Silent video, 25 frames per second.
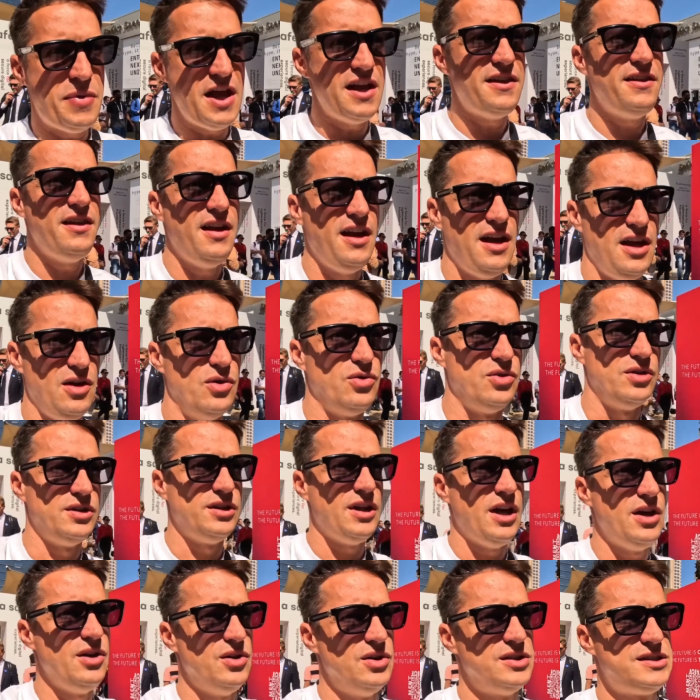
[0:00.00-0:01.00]
It's given for 5
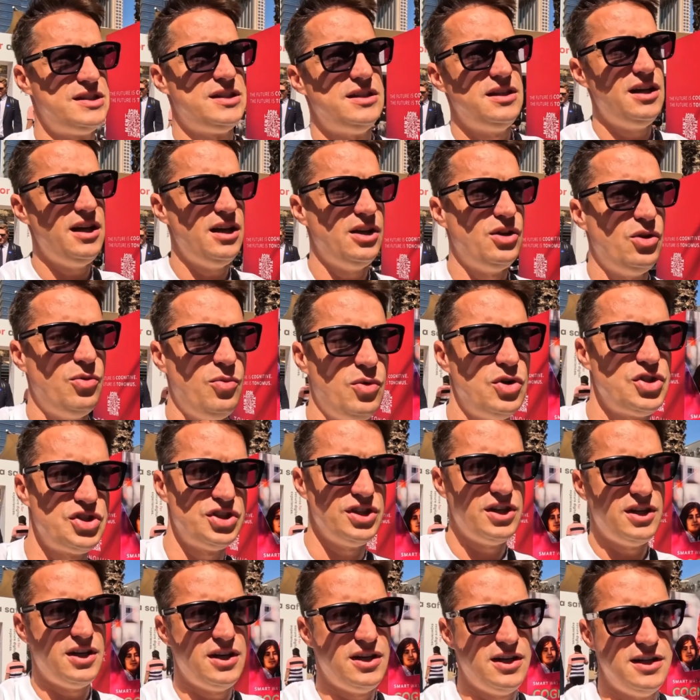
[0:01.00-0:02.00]
days. Yeah,
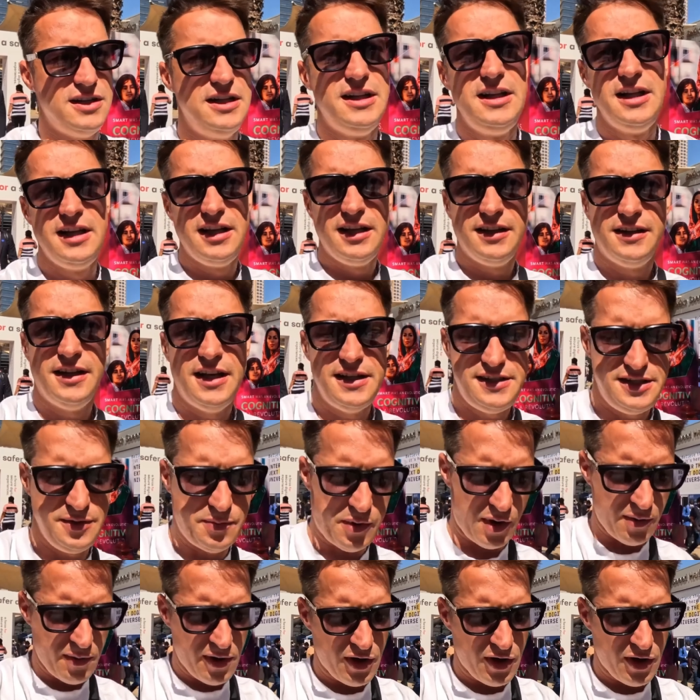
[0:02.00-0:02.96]
but you can find a promo